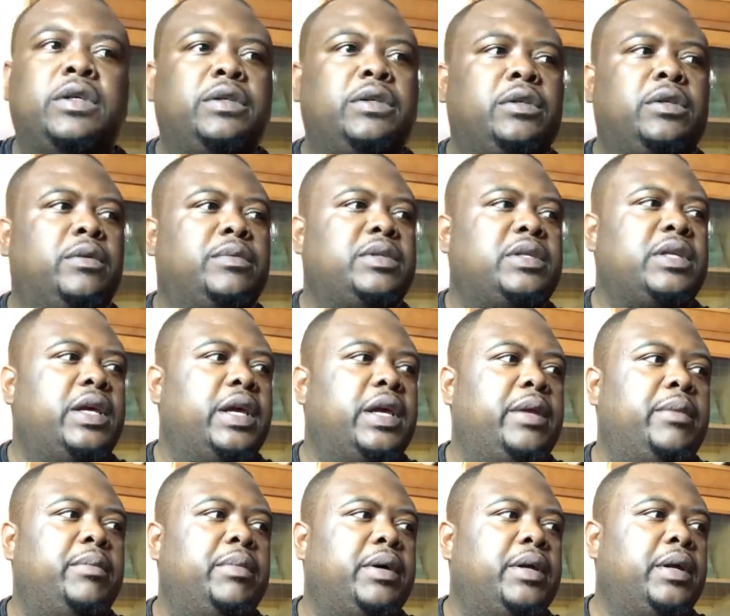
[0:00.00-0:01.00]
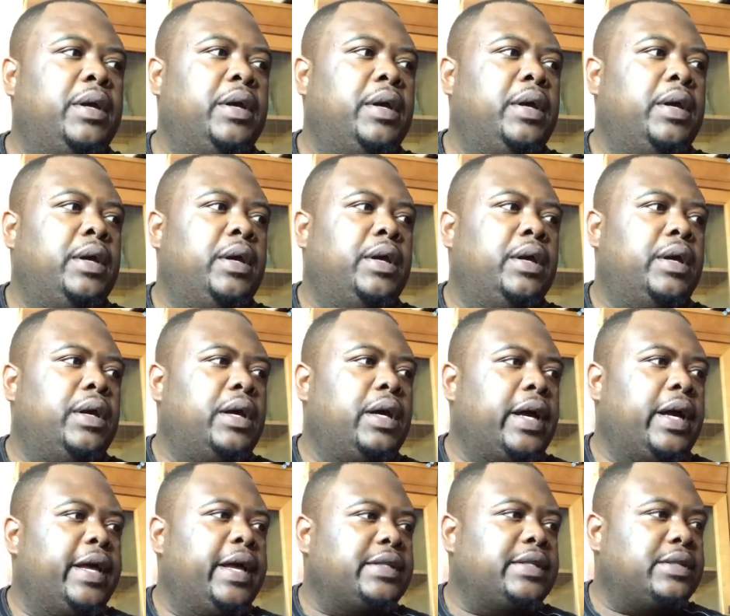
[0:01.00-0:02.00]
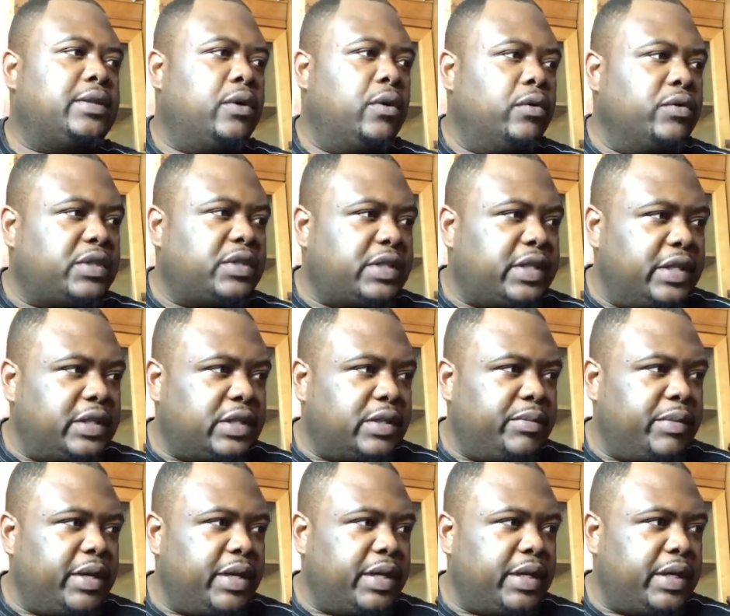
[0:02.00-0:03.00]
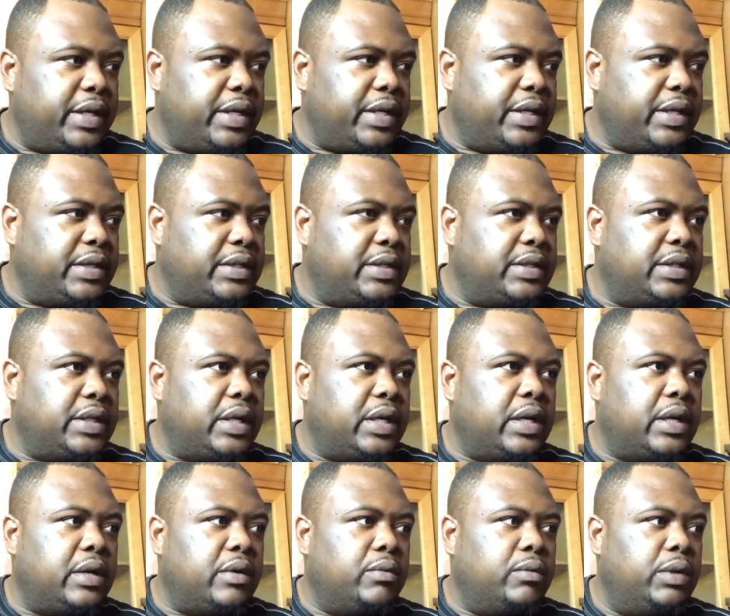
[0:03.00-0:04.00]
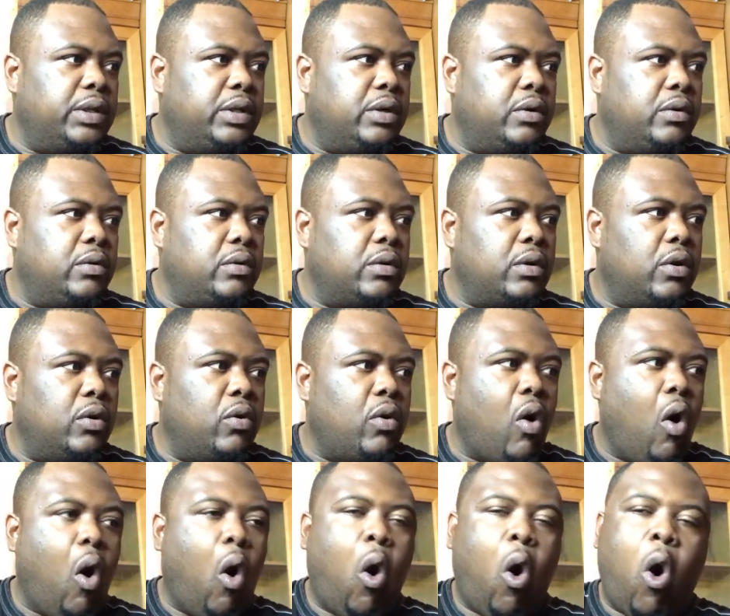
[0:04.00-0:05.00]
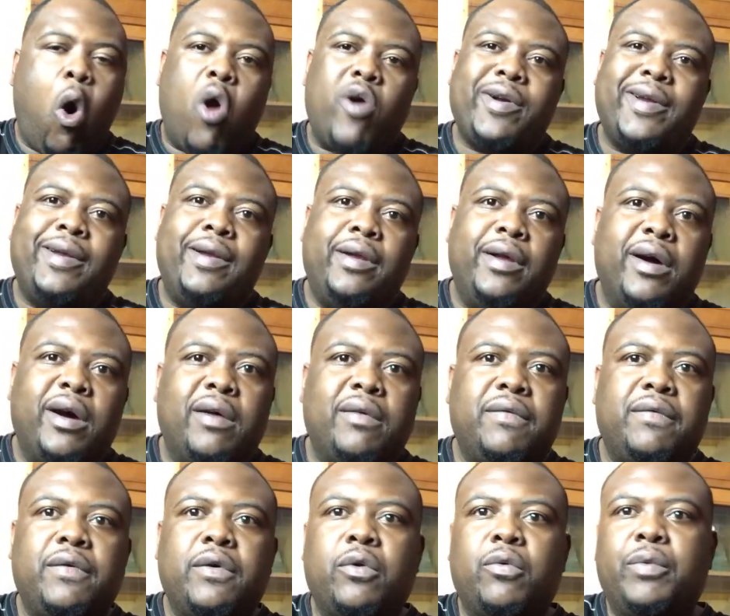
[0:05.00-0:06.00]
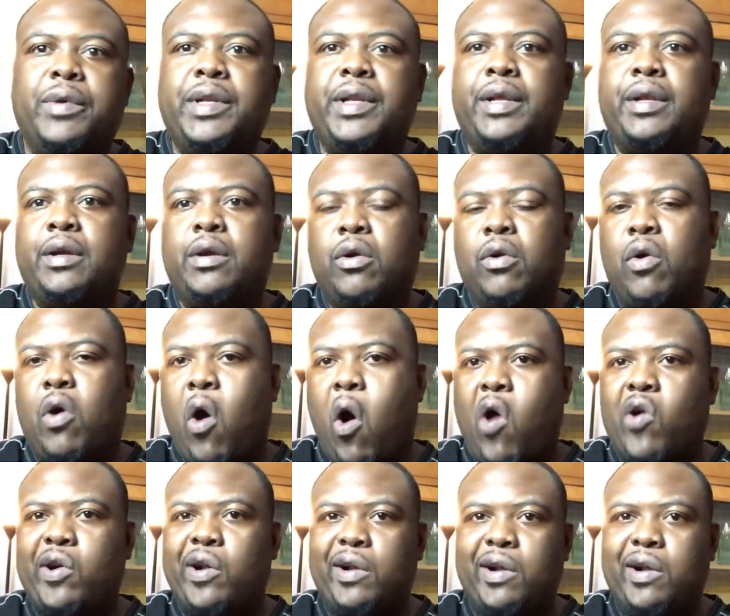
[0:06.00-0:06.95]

and you know what I'm saying, but I guess the whole sentiment is we don't go hard enough, or we didn't go hard